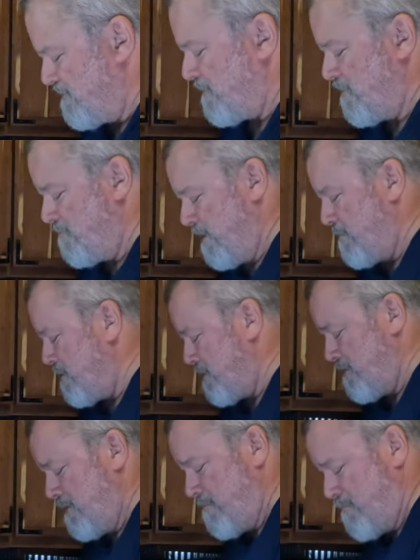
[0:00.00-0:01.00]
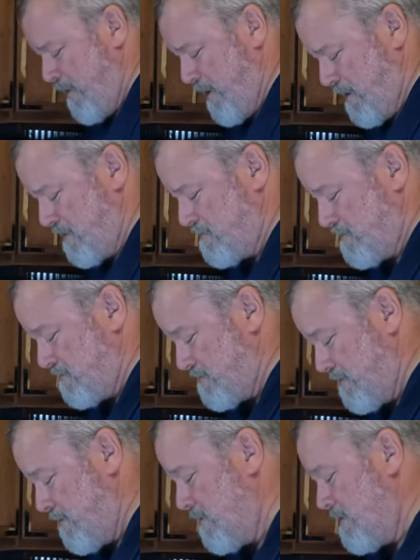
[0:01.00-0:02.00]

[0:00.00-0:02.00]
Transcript: it's going to be one of them packages.